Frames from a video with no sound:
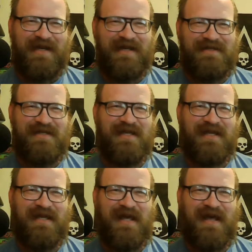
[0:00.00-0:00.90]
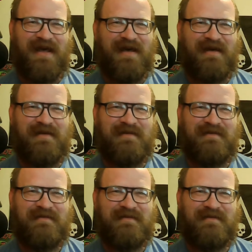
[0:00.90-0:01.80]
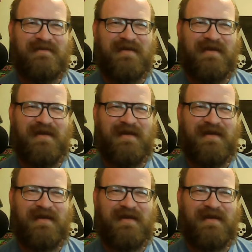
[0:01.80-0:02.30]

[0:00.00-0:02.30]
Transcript: and she's like, "Yeah, yeah,